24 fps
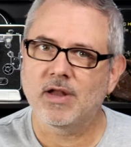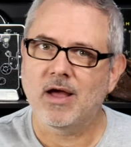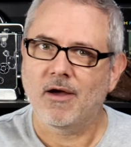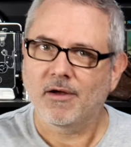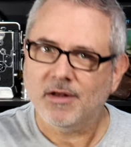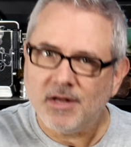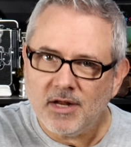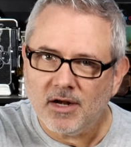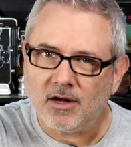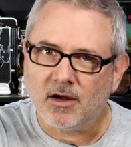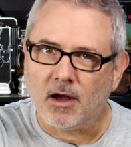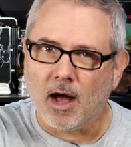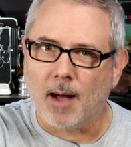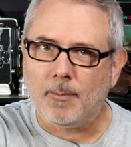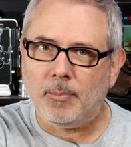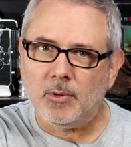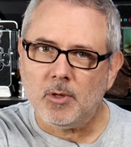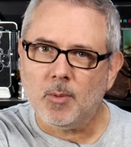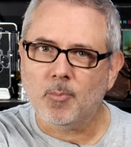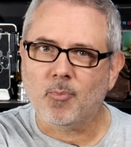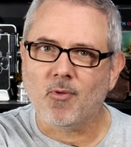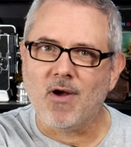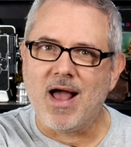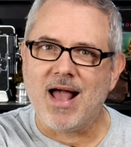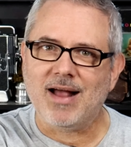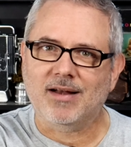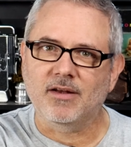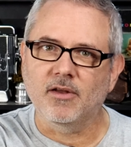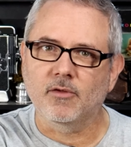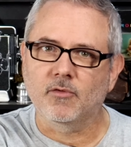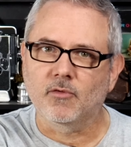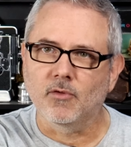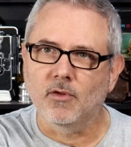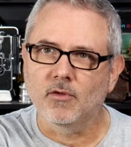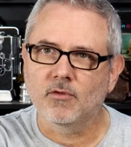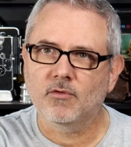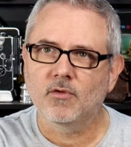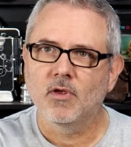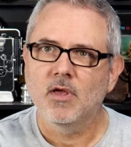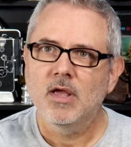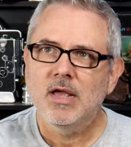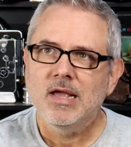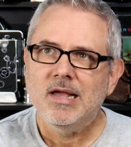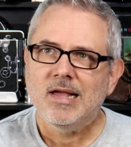Now I did a couple of practices